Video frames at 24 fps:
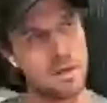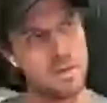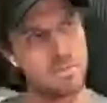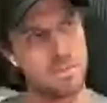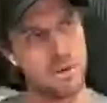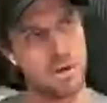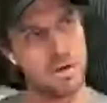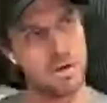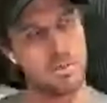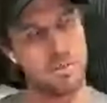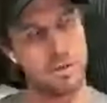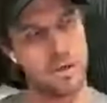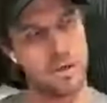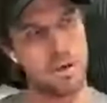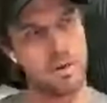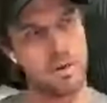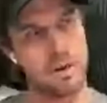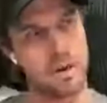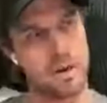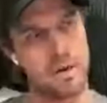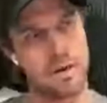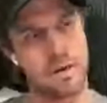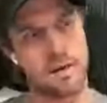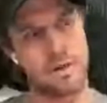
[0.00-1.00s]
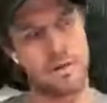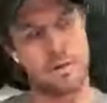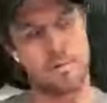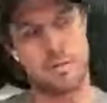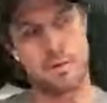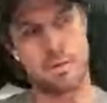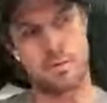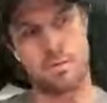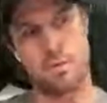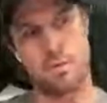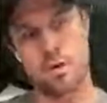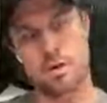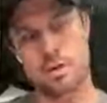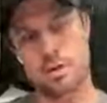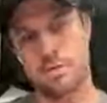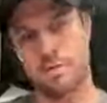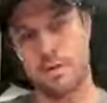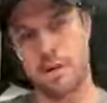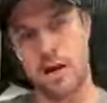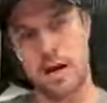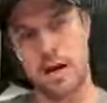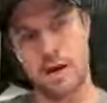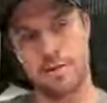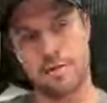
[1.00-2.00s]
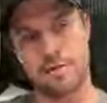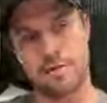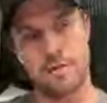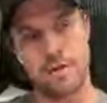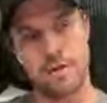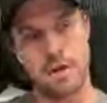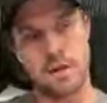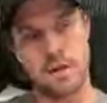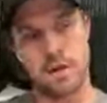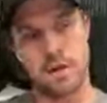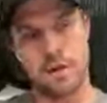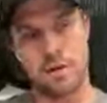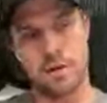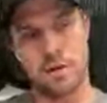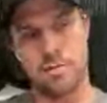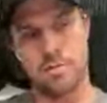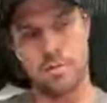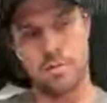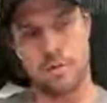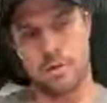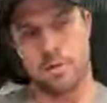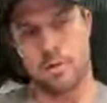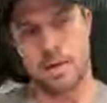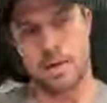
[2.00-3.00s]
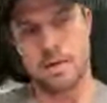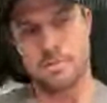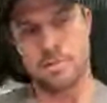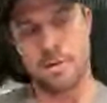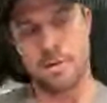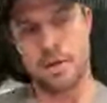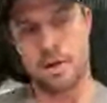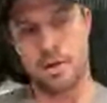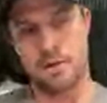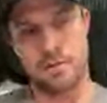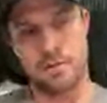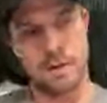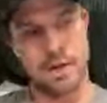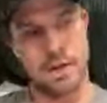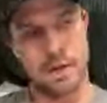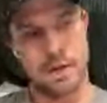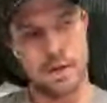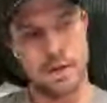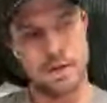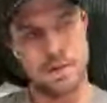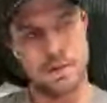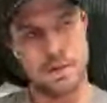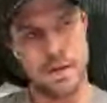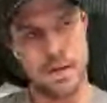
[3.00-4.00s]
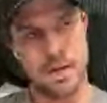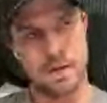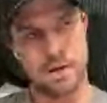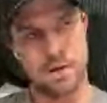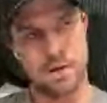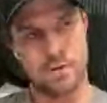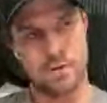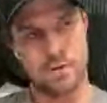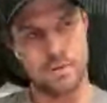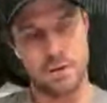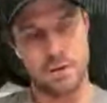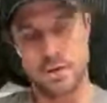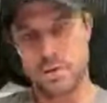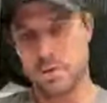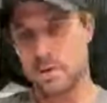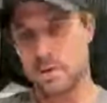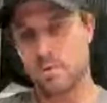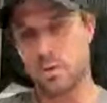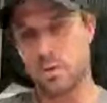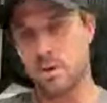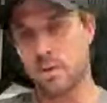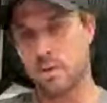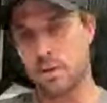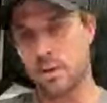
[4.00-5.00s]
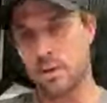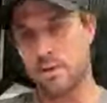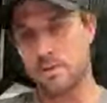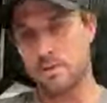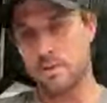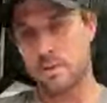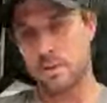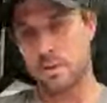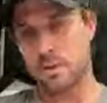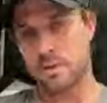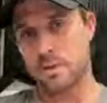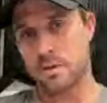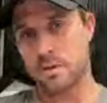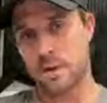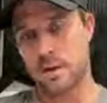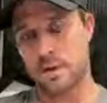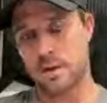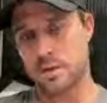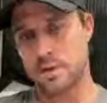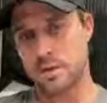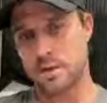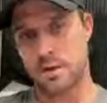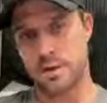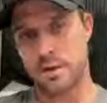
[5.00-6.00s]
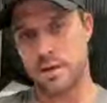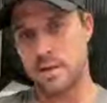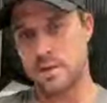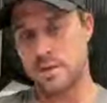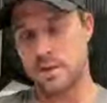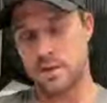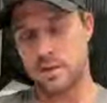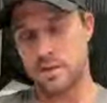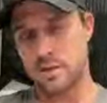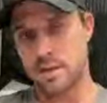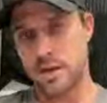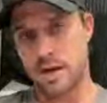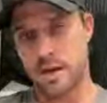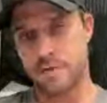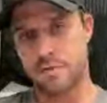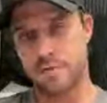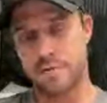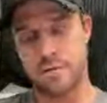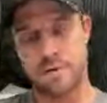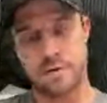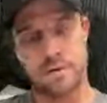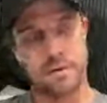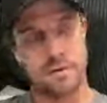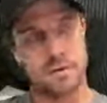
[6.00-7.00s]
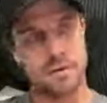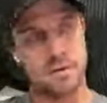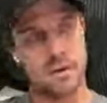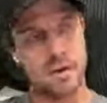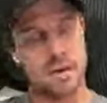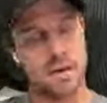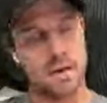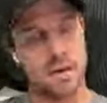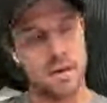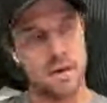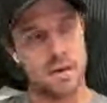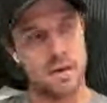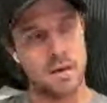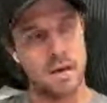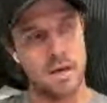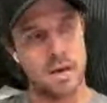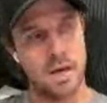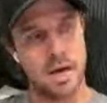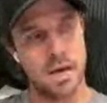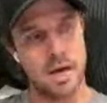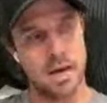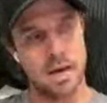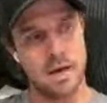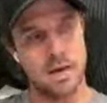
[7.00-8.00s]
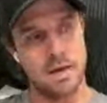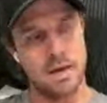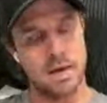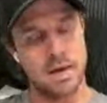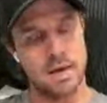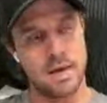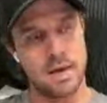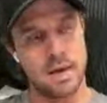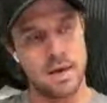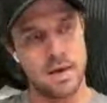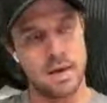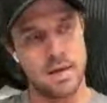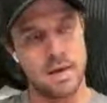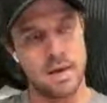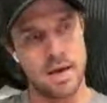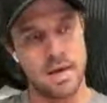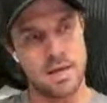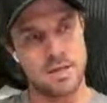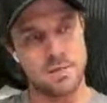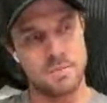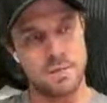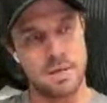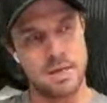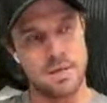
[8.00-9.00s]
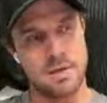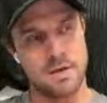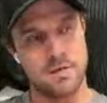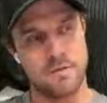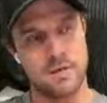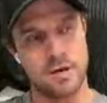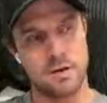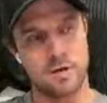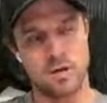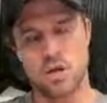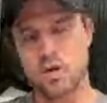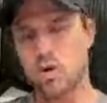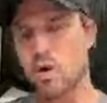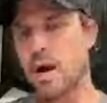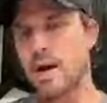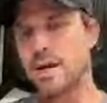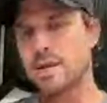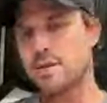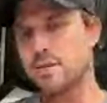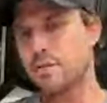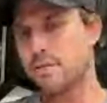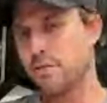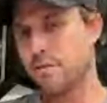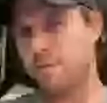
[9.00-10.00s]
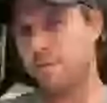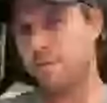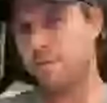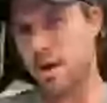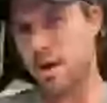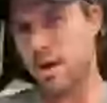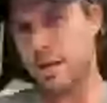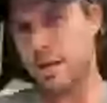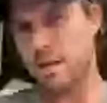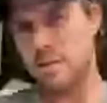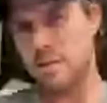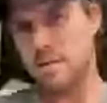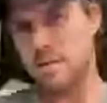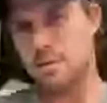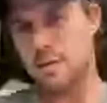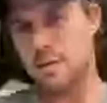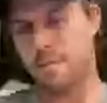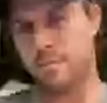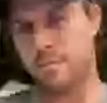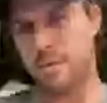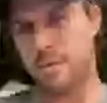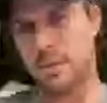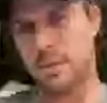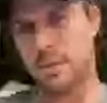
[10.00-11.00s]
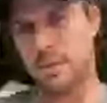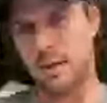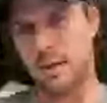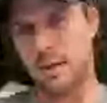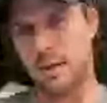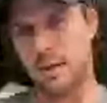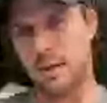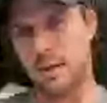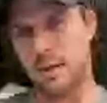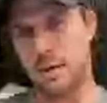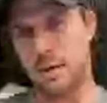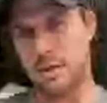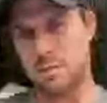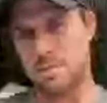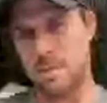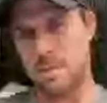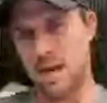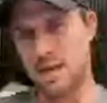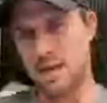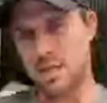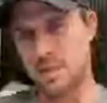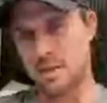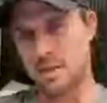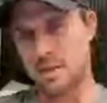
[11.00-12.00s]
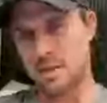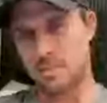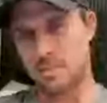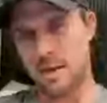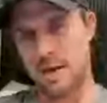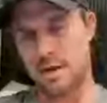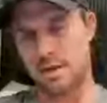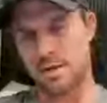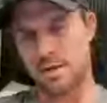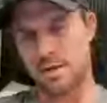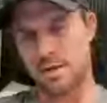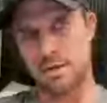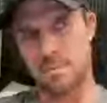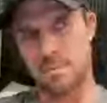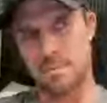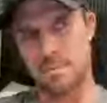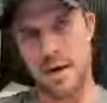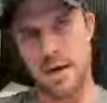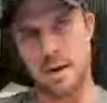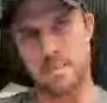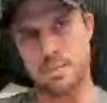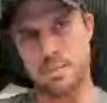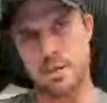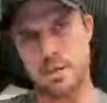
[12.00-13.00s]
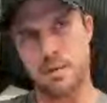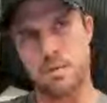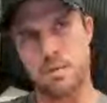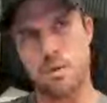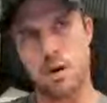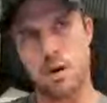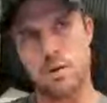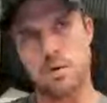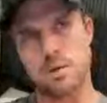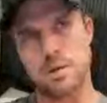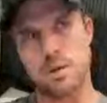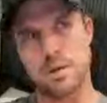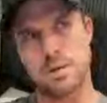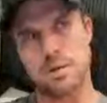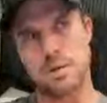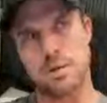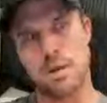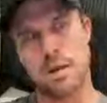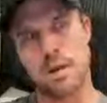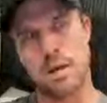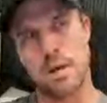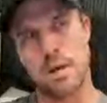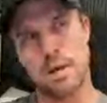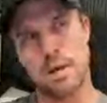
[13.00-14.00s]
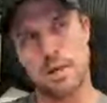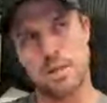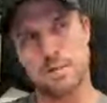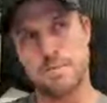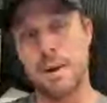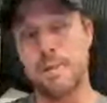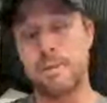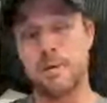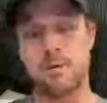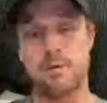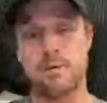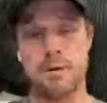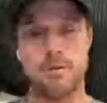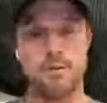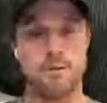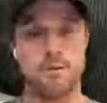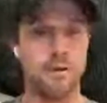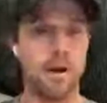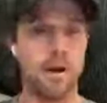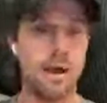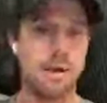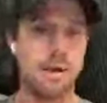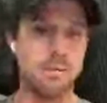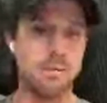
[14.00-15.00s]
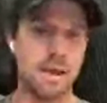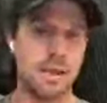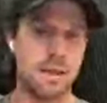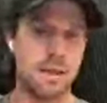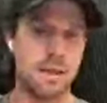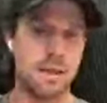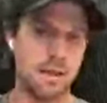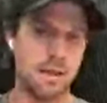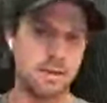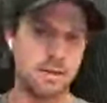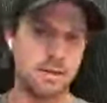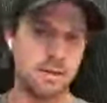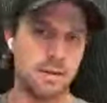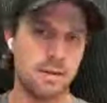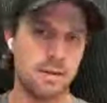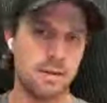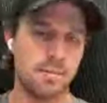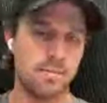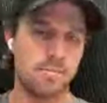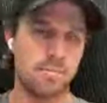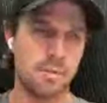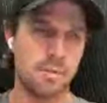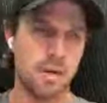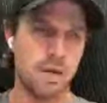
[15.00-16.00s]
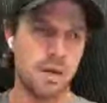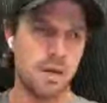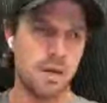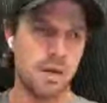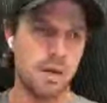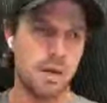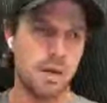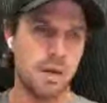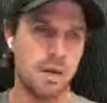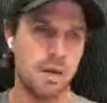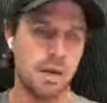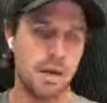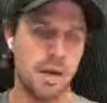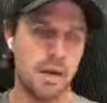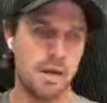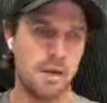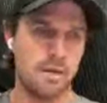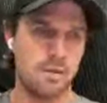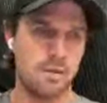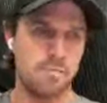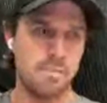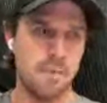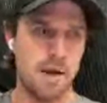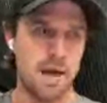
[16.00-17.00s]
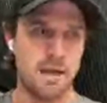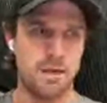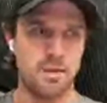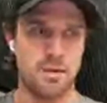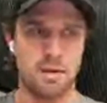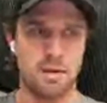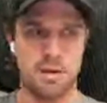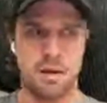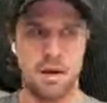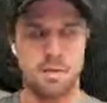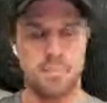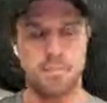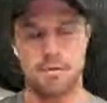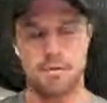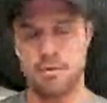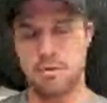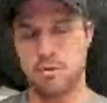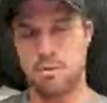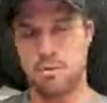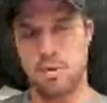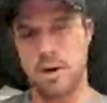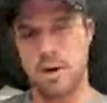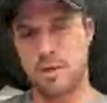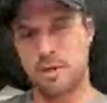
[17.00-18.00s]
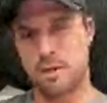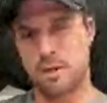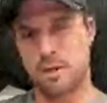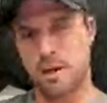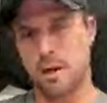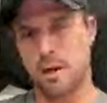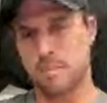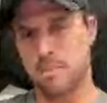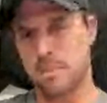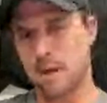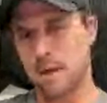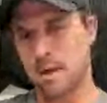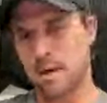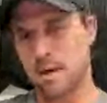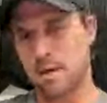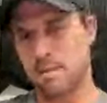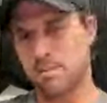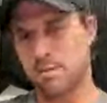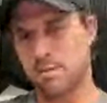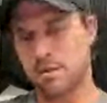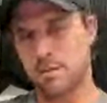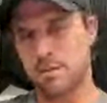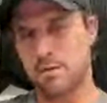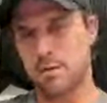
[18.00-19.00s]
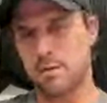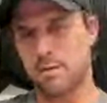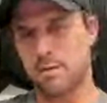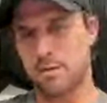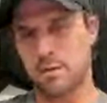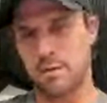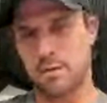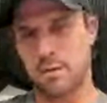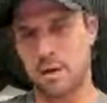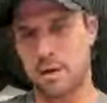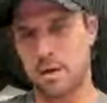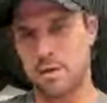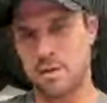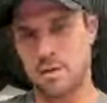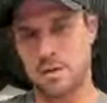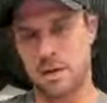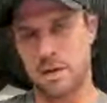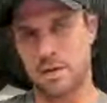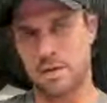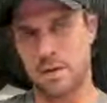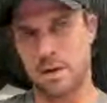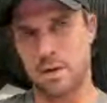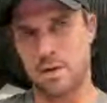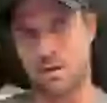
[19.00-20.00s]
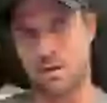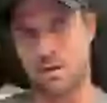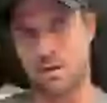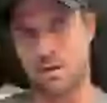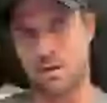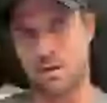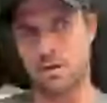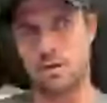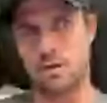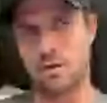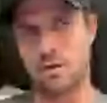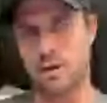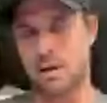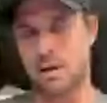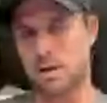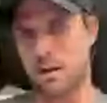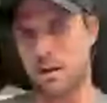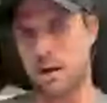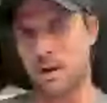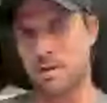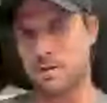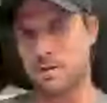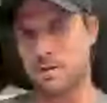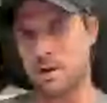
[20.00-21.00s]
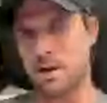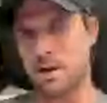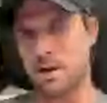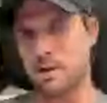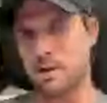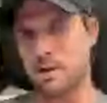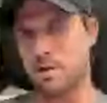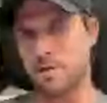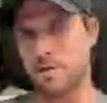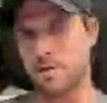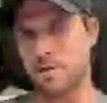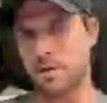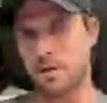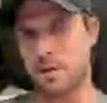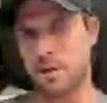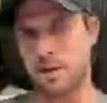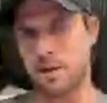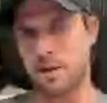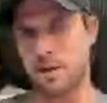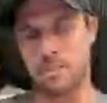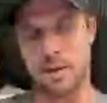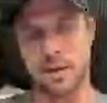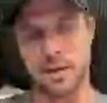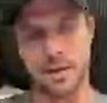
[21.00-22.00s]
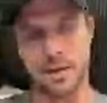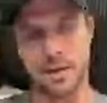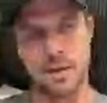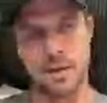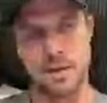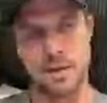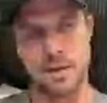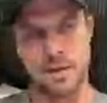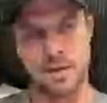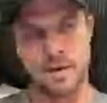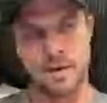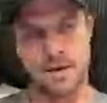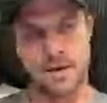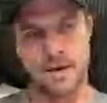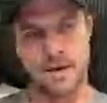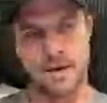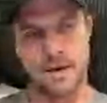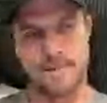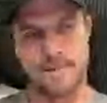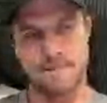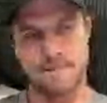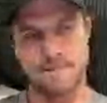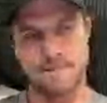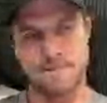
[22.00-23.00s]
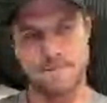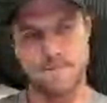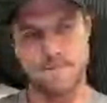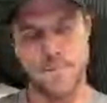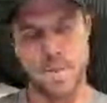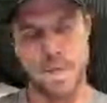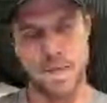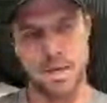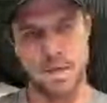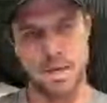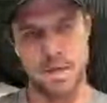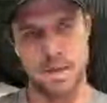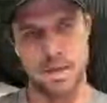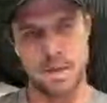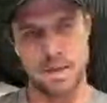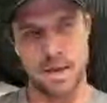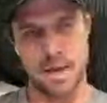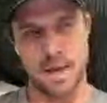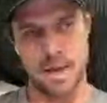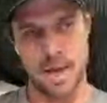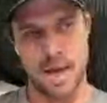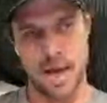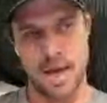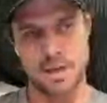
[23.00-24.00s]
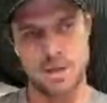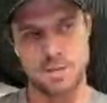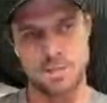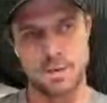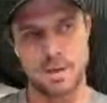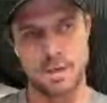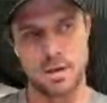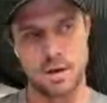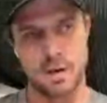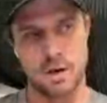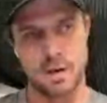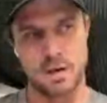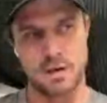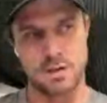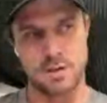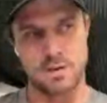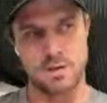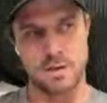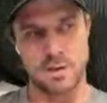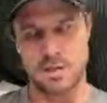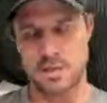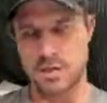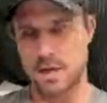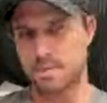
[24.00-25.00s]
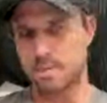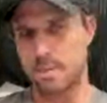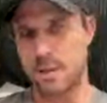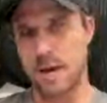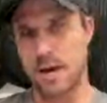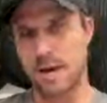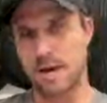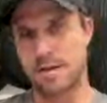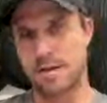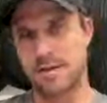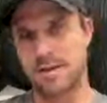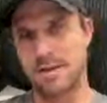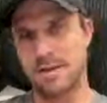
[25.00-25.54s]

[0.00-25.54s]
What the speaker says: other walks of life, it does make you realize how the rest of the world lives, and it's not easy. It's tough, and it has been difficult trying to find something that I can be as passionate about, and perhaps I won't. It's maybe reframing that, and it might not come through one thing. It might come through different things, and I think you have to look at life slightly differently. But it has been hard to accept that